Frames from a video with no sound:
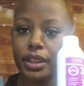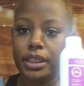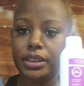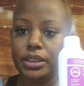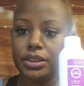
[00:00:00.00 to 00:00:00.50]

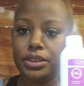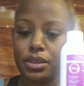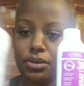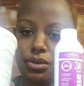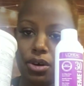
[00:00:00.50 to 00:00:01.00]
These
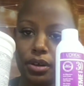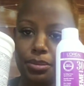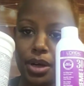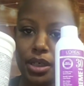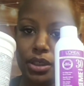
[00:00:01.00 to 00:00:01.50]
are
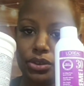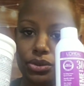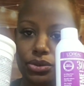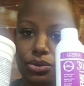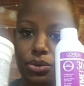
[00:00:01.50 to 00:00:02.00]
the
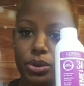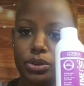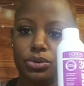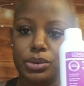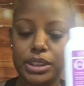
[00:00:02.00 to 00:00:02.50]
products you're
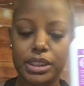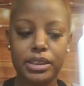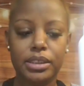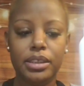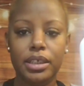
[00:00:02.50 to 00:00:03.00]
going to
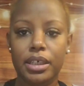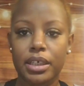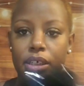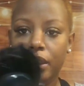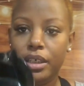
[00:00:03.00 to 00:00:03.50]
need
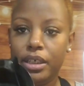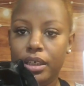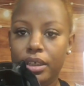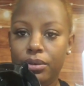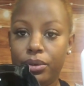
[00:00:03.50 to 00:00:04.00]

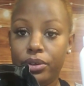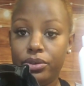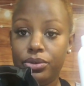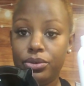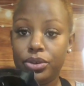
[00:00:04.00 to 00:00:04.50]
in
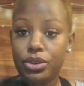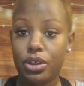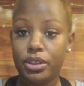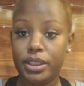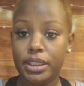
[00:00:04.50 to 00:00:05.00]
order to
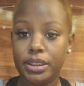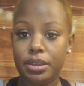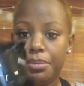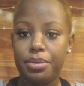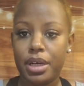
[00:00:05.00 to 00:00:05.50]
start this
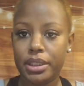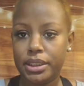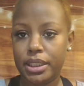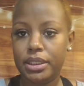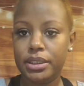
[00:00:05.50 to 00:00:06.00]

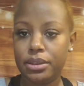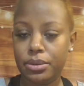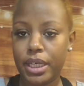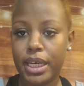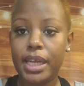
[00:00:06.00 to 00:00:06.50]
process.
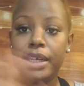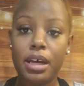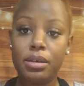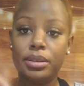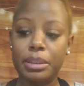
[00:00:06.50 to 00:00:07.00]
Okay,
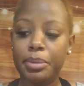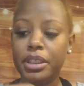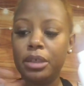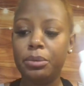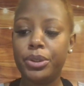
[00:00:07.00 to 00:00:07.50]
now
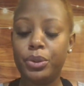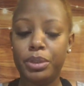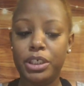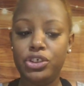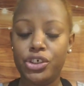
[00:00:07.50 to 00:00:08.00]
typically when you
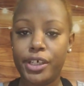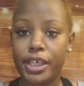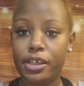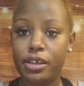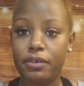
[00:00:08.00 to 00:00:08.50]
bleach your
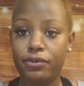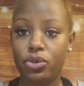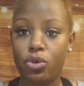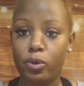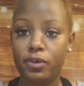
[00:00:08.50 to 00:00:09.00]
hair, if
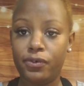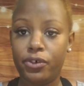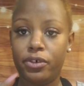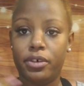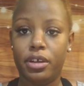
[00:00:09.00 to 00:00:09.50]
you're going
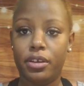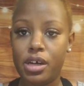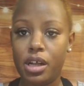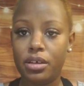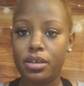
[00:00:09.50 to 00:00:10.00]
for another
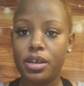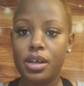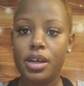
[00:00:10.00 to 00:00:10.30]
color,